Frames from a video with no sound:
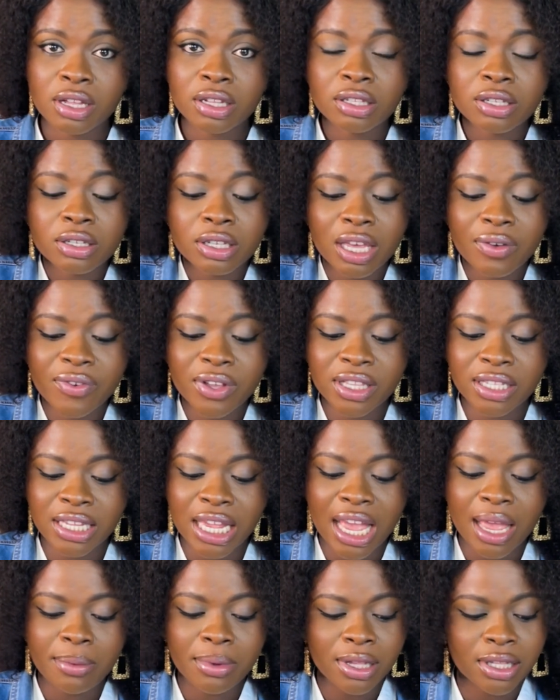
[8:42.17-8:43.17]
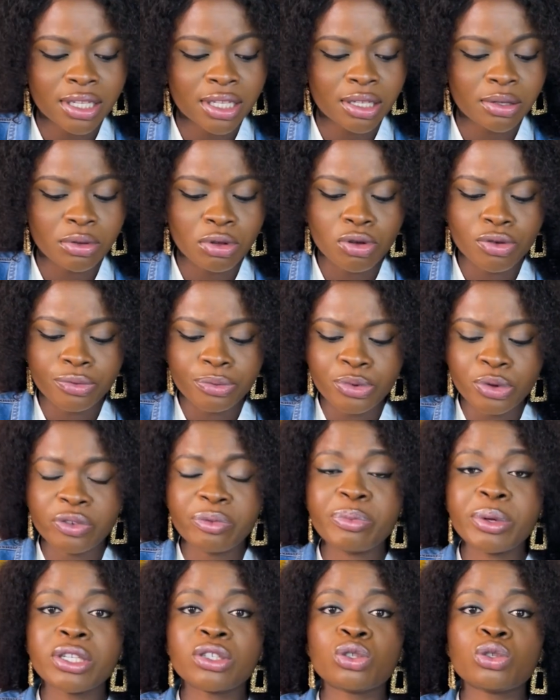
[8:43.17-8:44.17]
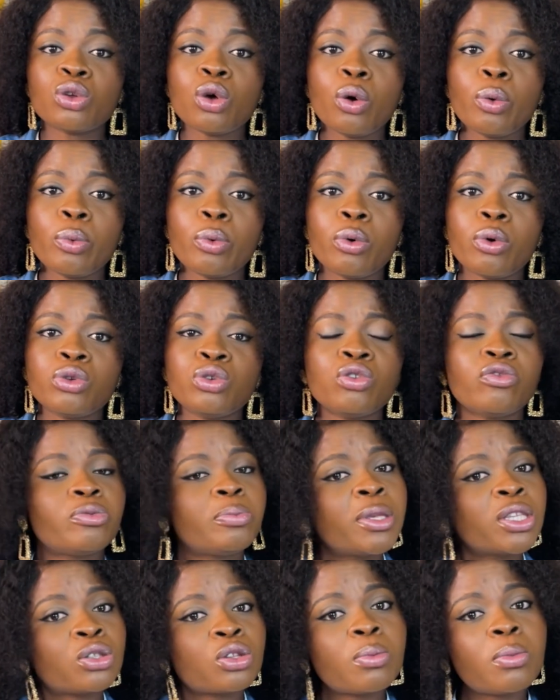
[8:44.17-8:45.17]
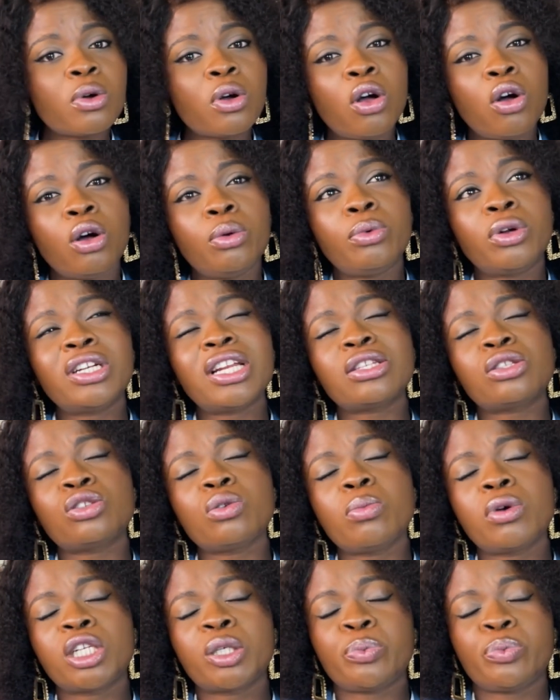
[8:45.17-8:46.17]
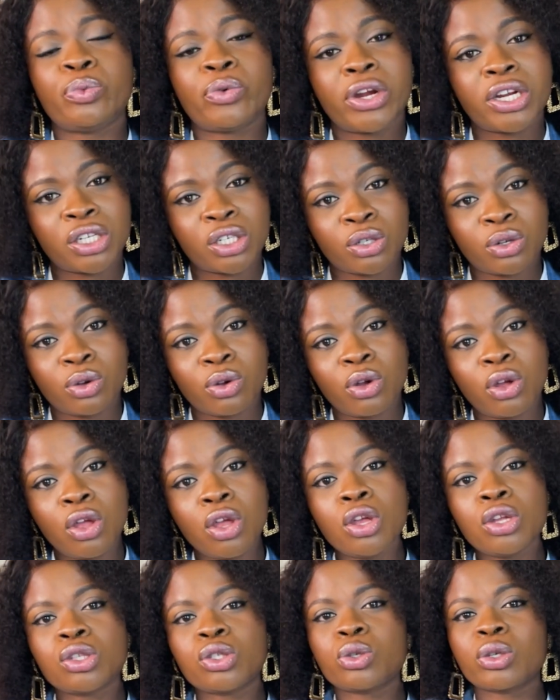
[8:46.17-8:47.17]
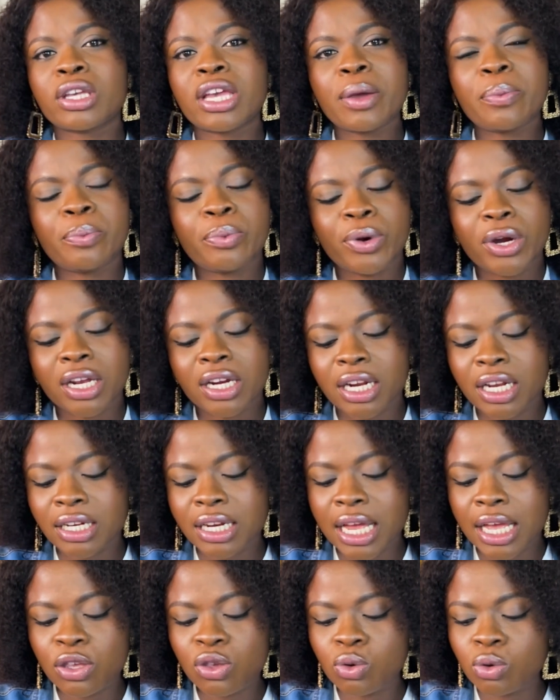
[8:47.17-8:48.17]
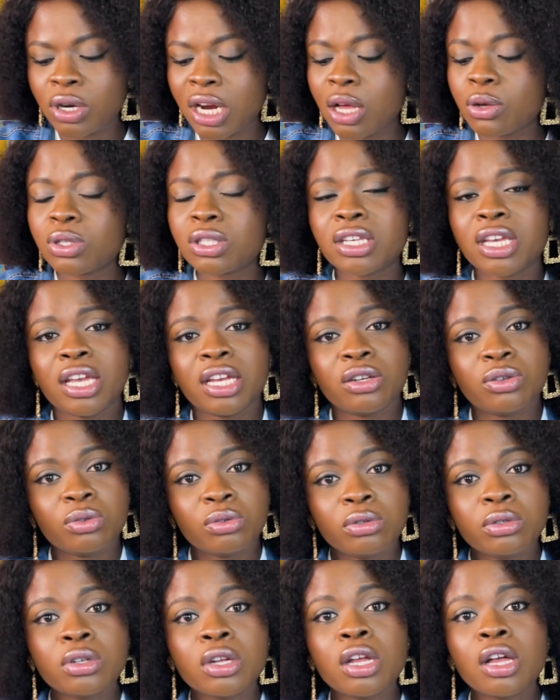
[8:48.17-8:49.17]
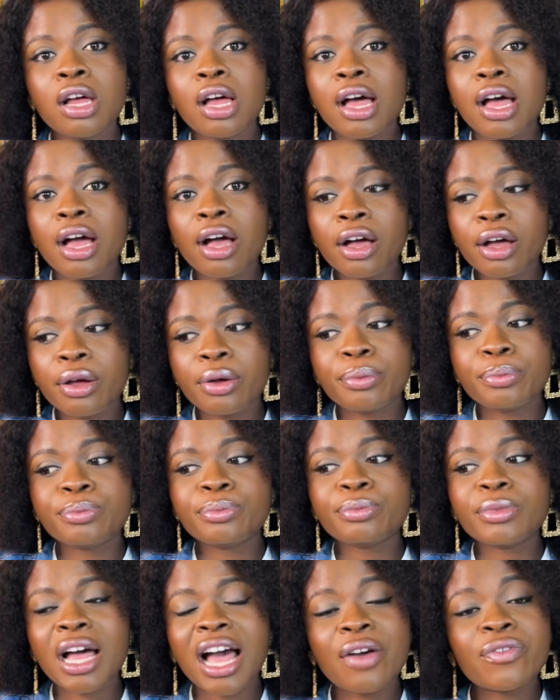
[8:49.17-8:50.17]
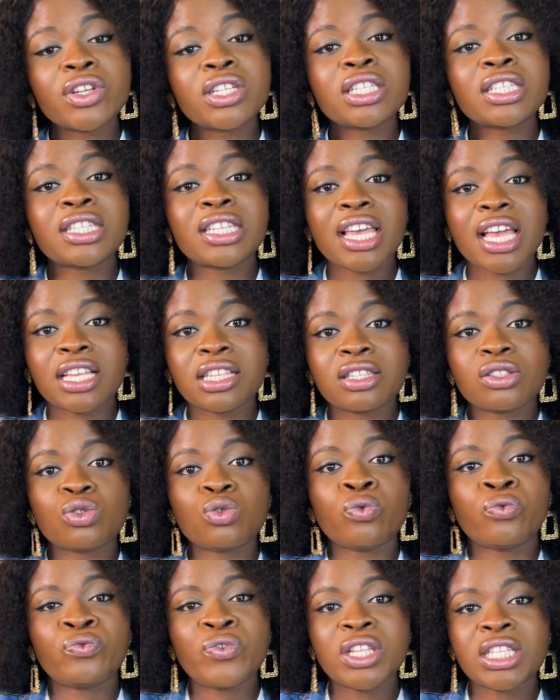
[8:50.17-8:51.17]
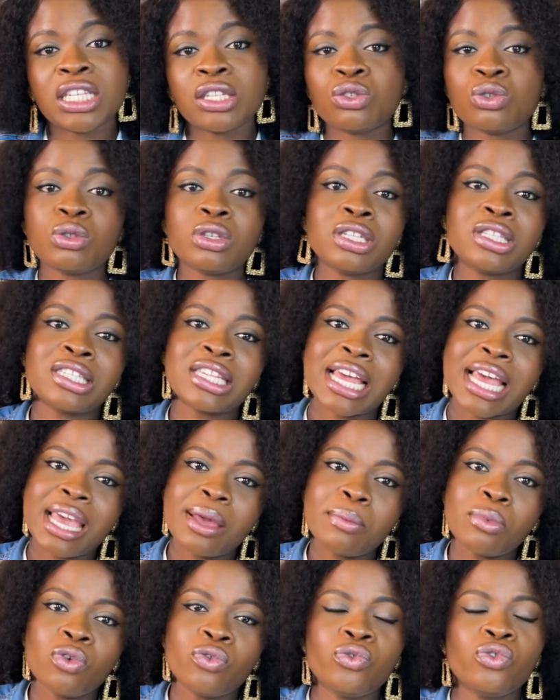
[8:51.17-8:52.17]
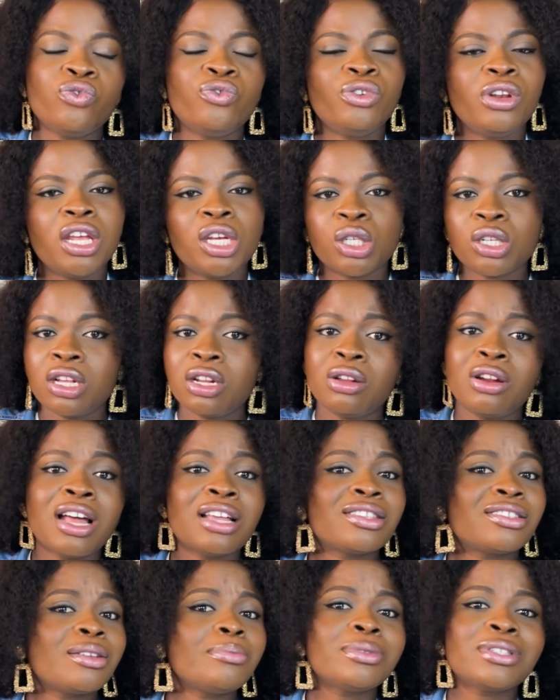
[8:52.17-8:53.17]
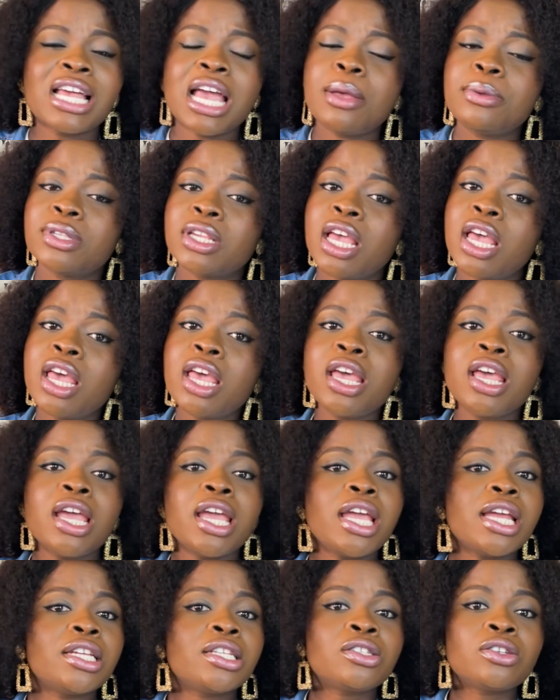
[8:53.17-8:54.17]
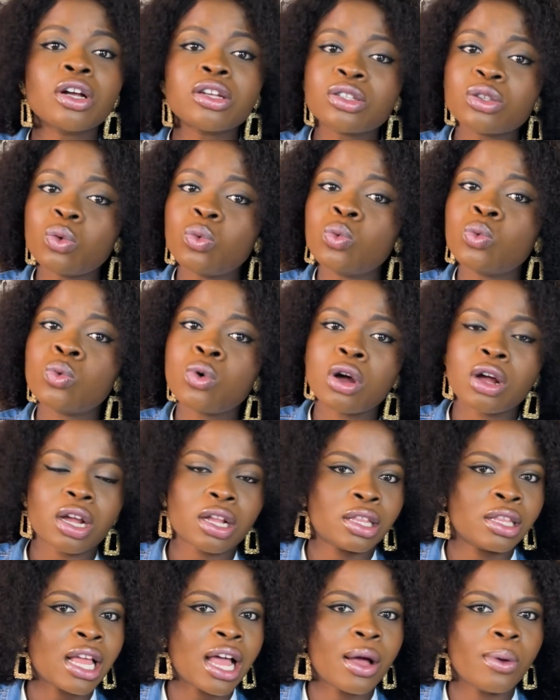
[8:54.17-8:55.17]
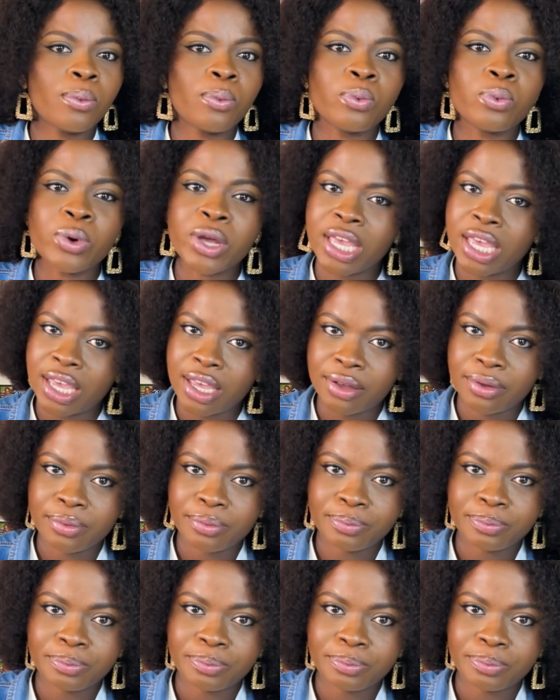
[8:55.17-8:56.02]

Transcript: To give it time. You've been so under so much pressure to get pregnant that you now schedule having sex to fit into the time of ovulation and all that. Sometimes it doesn't work that way.